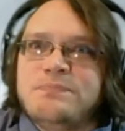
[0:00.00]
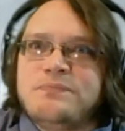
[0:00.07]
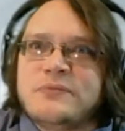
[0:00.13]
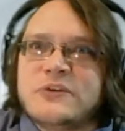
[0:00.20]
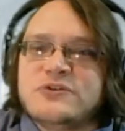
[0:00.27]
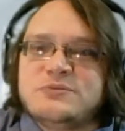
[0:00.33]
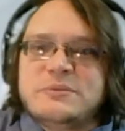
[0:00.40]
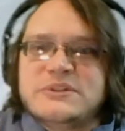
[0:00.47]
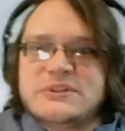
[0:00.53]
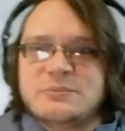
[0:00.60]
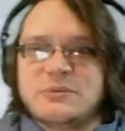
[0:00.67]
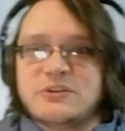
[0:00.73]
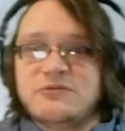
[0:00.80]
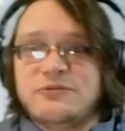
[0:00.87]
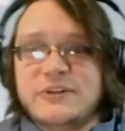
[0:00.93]
there's been
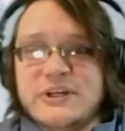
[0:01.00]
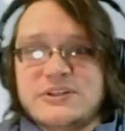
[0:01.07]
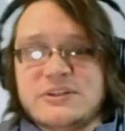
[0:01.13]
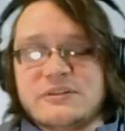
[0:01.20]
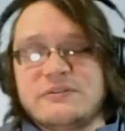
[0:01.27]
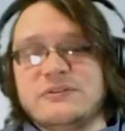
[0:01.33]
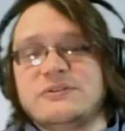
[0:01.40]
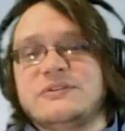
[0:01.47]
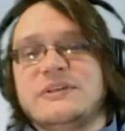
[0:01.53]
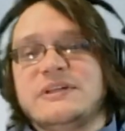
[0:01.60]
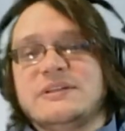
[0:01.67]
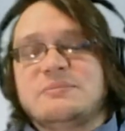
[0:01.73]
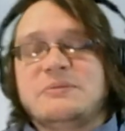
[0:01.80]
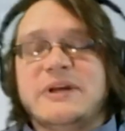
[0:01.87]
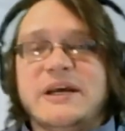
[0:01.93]
some conflation of those
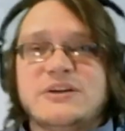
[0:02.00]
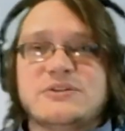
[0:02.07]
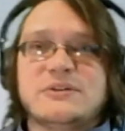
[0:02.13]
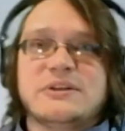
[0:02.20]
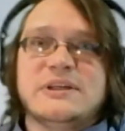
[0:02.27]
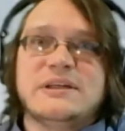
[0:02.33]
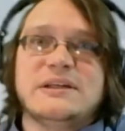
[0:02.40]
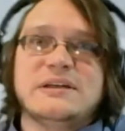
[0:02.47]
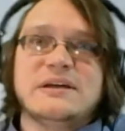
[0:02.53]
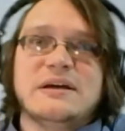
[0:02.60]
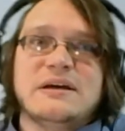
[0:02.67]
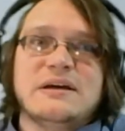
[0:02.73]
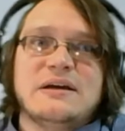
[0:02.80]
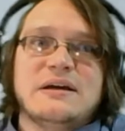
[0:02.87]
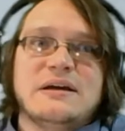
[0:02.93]
things. But actually,
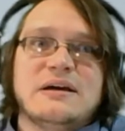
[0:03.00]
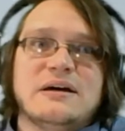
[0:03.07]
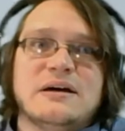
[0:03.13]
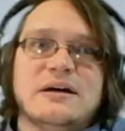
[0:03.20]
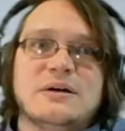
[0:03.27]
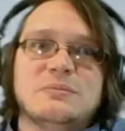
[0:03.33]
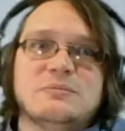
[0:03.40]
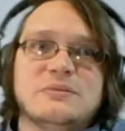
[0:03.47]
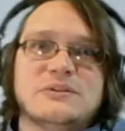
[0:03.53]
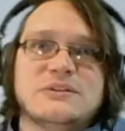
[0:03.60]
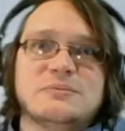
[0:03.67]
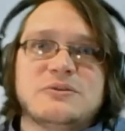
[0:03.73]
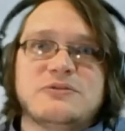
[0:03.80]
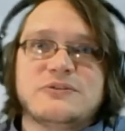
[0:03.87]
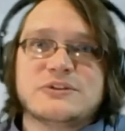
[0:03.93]

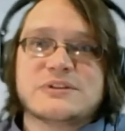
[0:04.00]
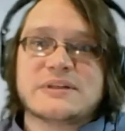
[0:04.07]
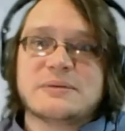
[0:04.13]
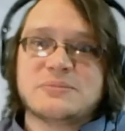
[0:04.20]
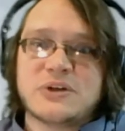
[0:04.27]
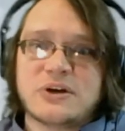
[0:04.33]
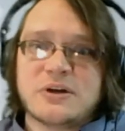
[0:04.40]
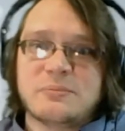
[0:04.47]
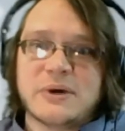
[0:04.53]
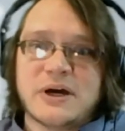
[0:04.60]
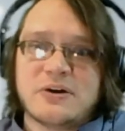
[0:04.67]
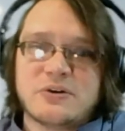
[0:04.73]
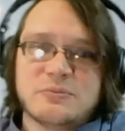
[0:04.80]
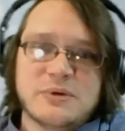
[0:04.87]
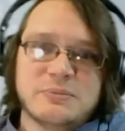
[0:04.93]
some of the folks that I'm talking
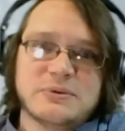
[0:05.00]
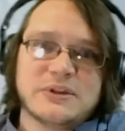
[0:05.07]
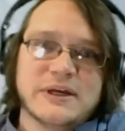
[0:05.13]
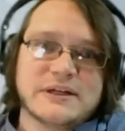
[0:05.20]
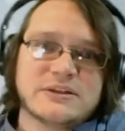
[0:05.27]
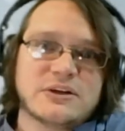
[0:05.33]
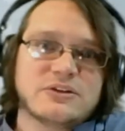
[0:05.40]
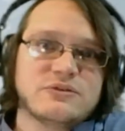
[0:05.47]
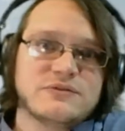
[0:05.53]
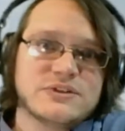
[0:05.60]
about are people like Dr.